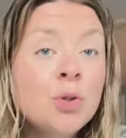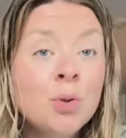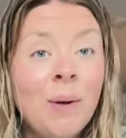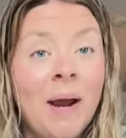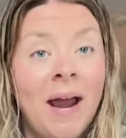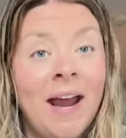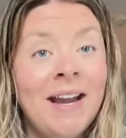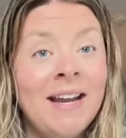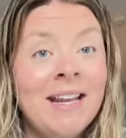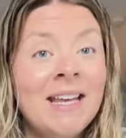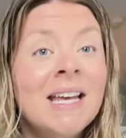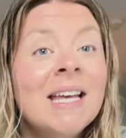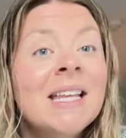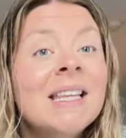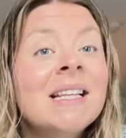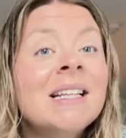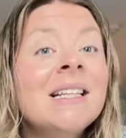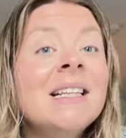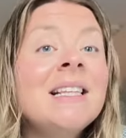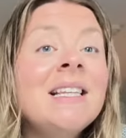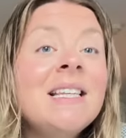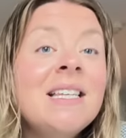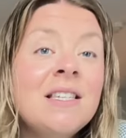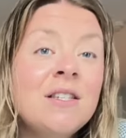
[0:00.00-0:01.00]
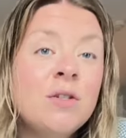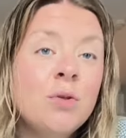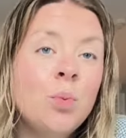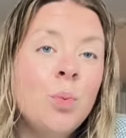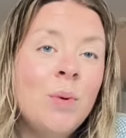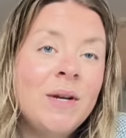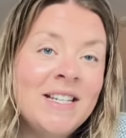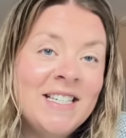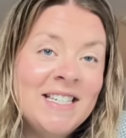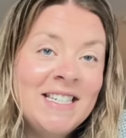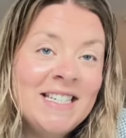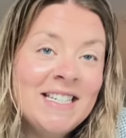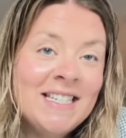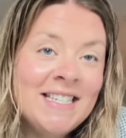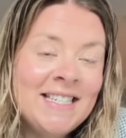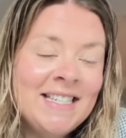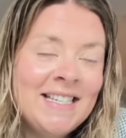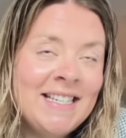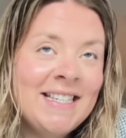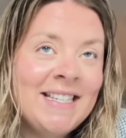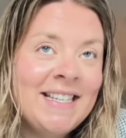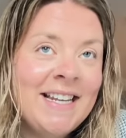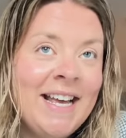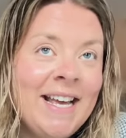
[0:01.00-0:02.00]
rainy and the least windy
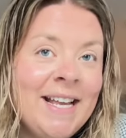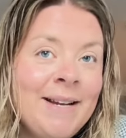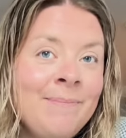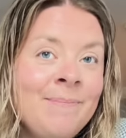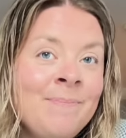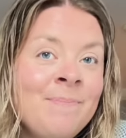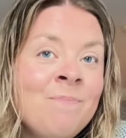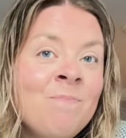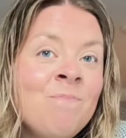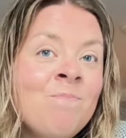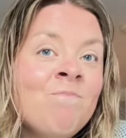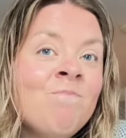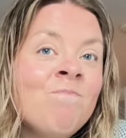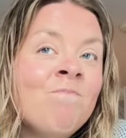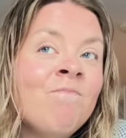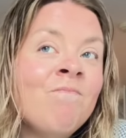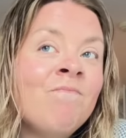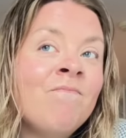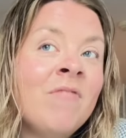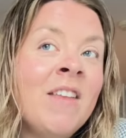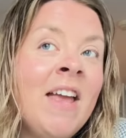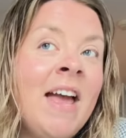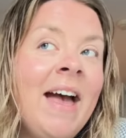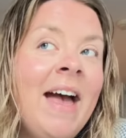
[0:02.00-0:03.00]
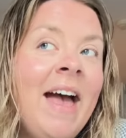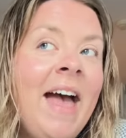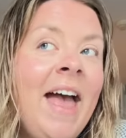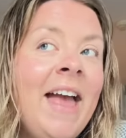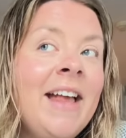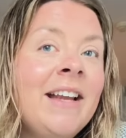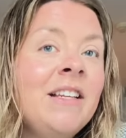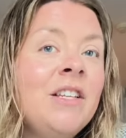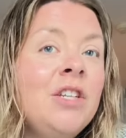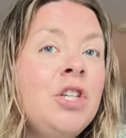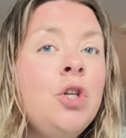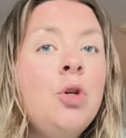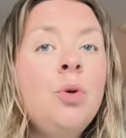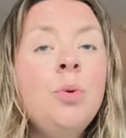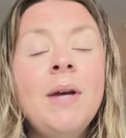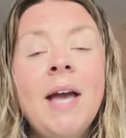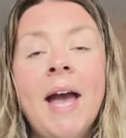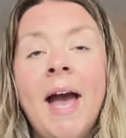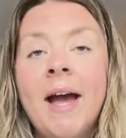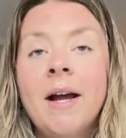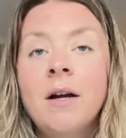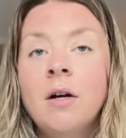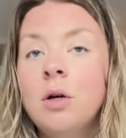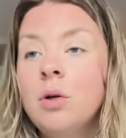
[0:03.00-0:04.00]
season. And you
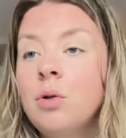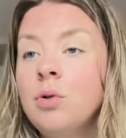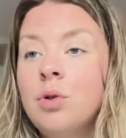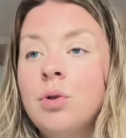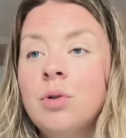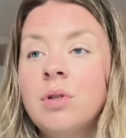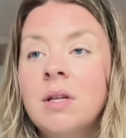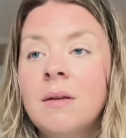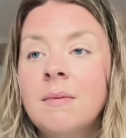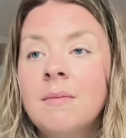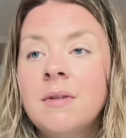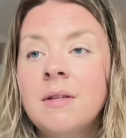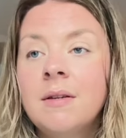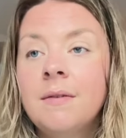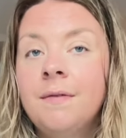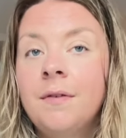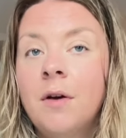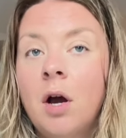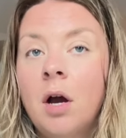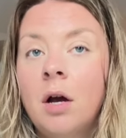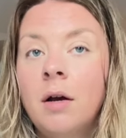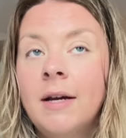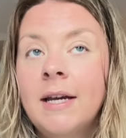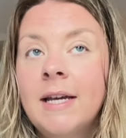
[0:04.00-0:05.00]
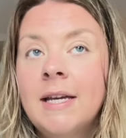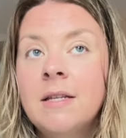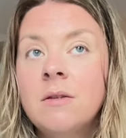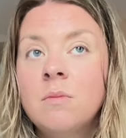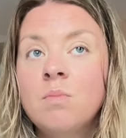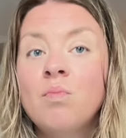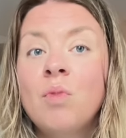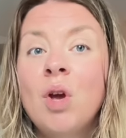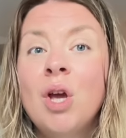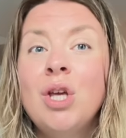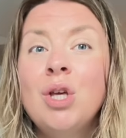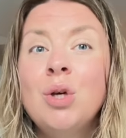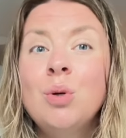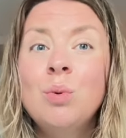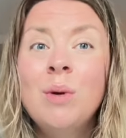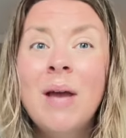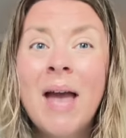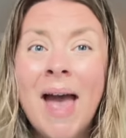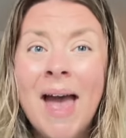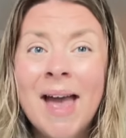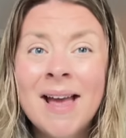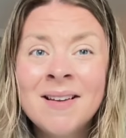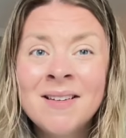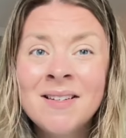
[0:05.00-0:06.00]
can go do some safaris, you
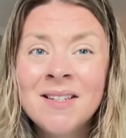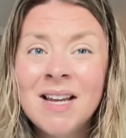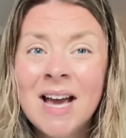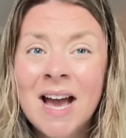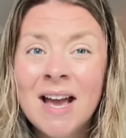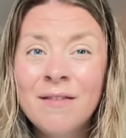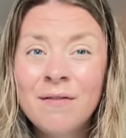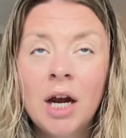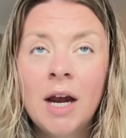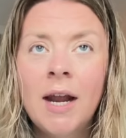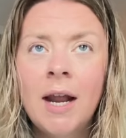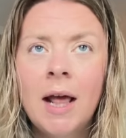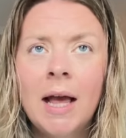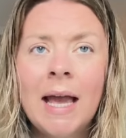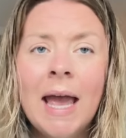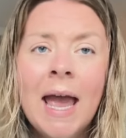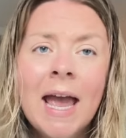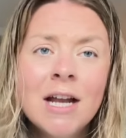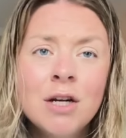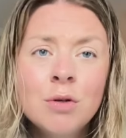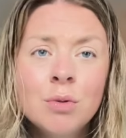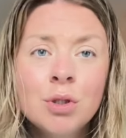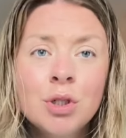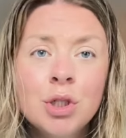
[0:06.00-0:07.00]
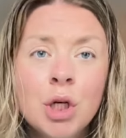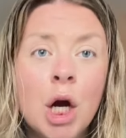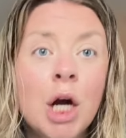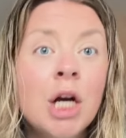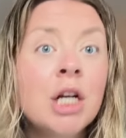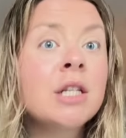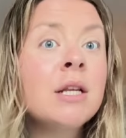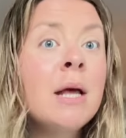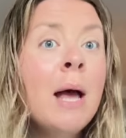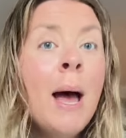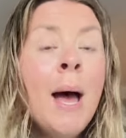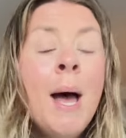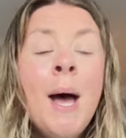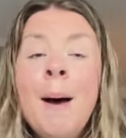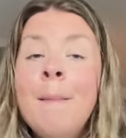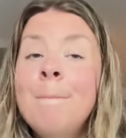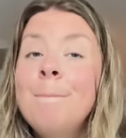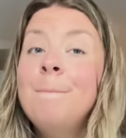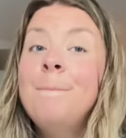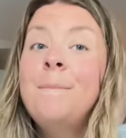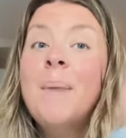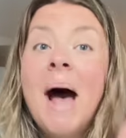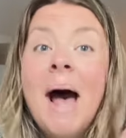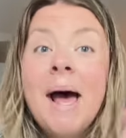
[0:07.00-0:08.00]
can dive in a cage with sharks,
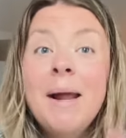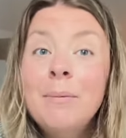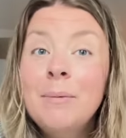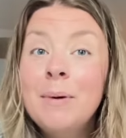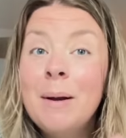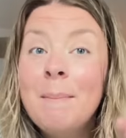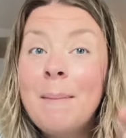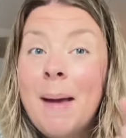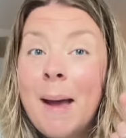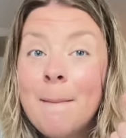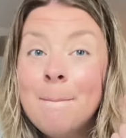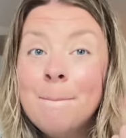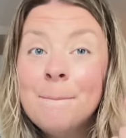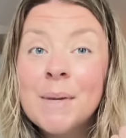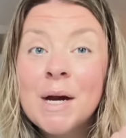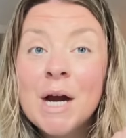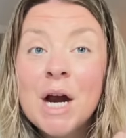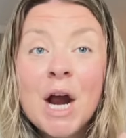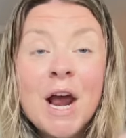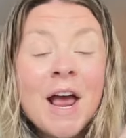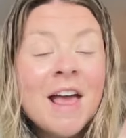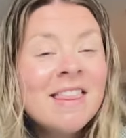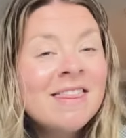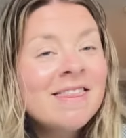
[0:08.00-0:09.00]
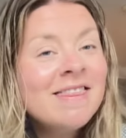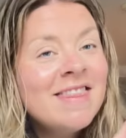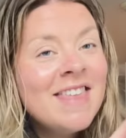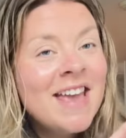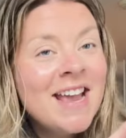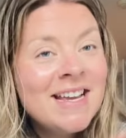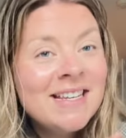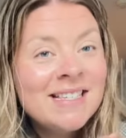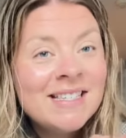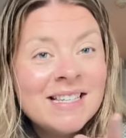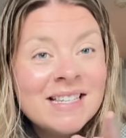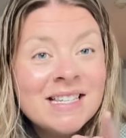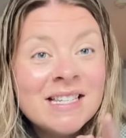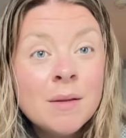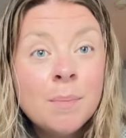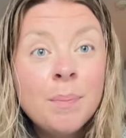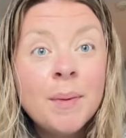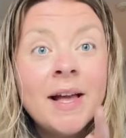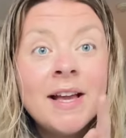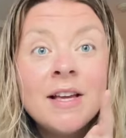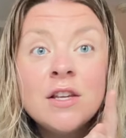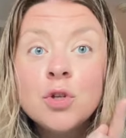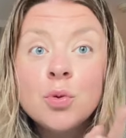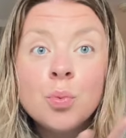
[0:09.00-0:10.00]
but remember, this is the
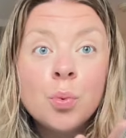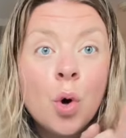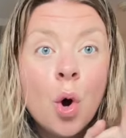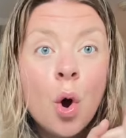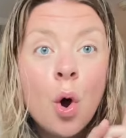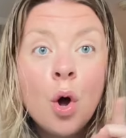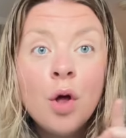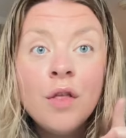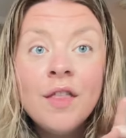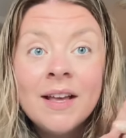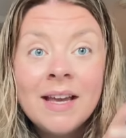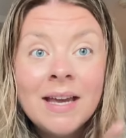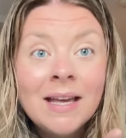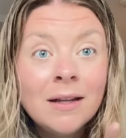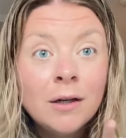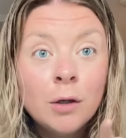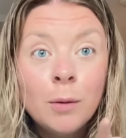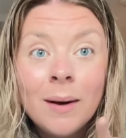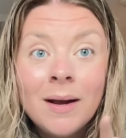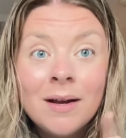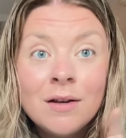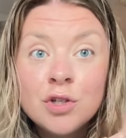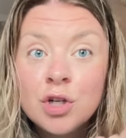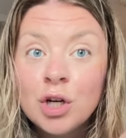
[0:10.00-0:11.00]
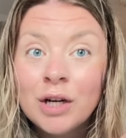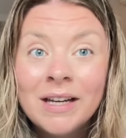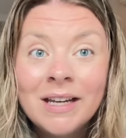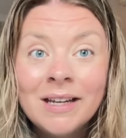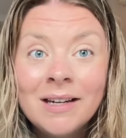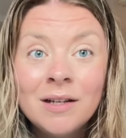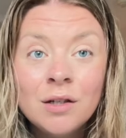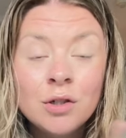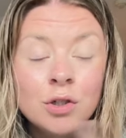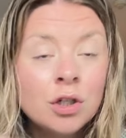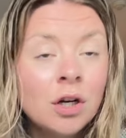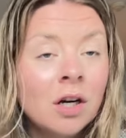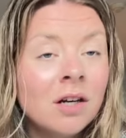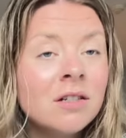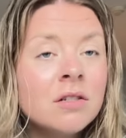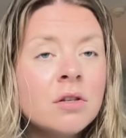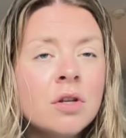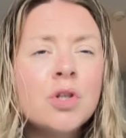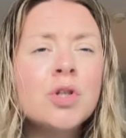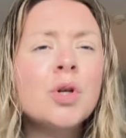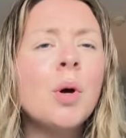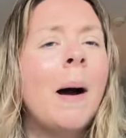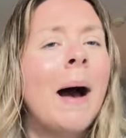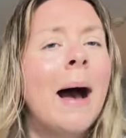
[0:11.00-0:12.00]
place where all the killer whales are eating sharks,
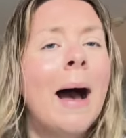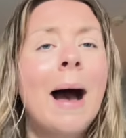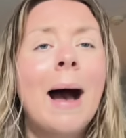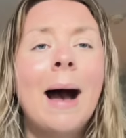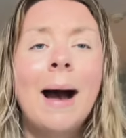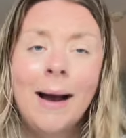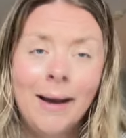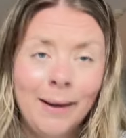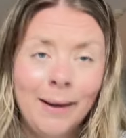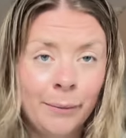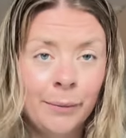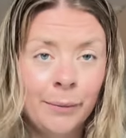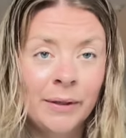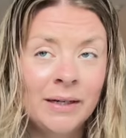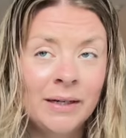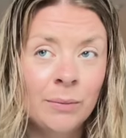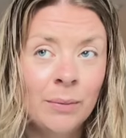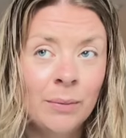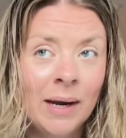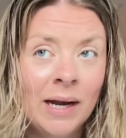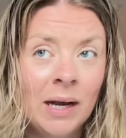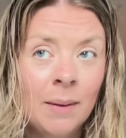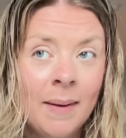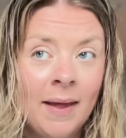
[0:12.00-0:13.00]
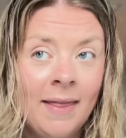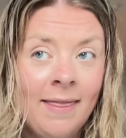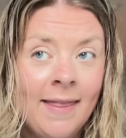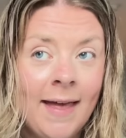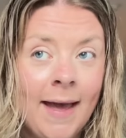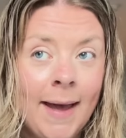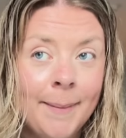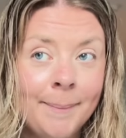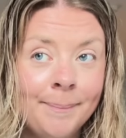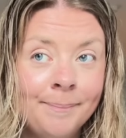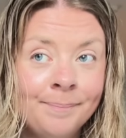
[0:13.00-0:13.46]
so I wouldn't recommend that.